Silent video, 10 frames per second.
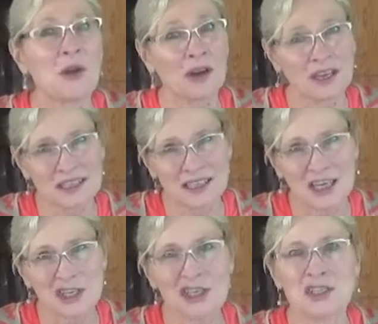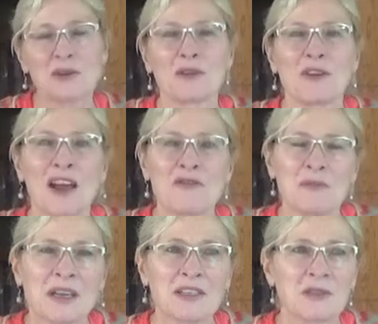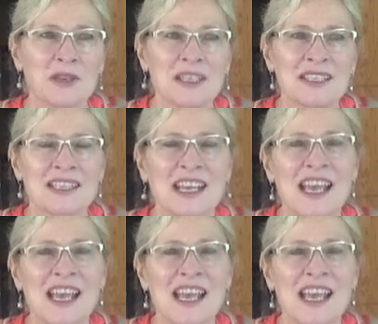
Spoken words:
organization, to Arrive Ministries,